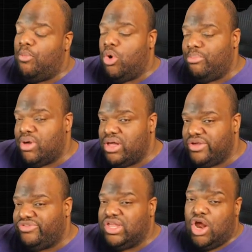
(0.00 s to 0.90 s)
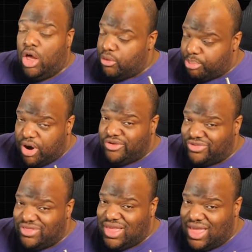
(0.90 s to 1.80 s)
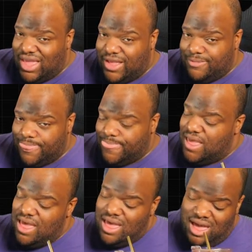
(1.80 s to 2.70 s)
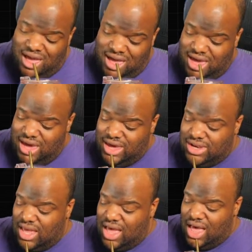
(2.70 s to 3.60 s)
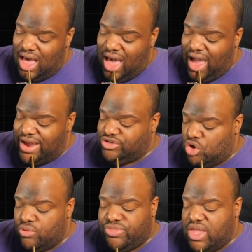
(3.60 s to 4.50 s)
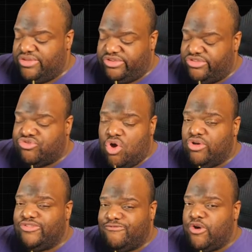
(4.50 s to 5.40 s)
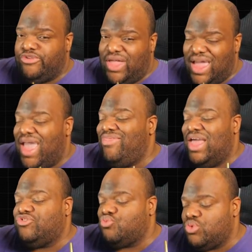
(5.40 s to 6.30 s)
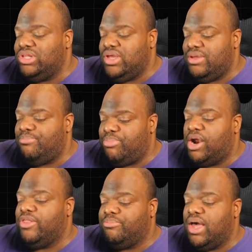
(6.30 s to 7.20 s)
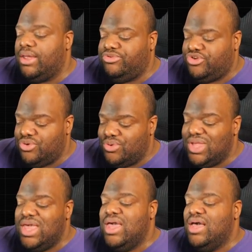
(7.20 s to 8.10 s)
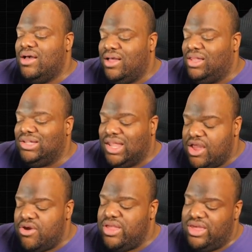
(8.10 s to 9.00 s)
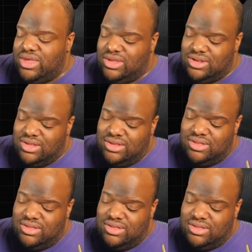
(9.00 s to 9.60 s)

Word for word: more bugs than other parts of the game. And I, I don't think it's as strong as the first act. And that's really part of the problem, too uh, Larian,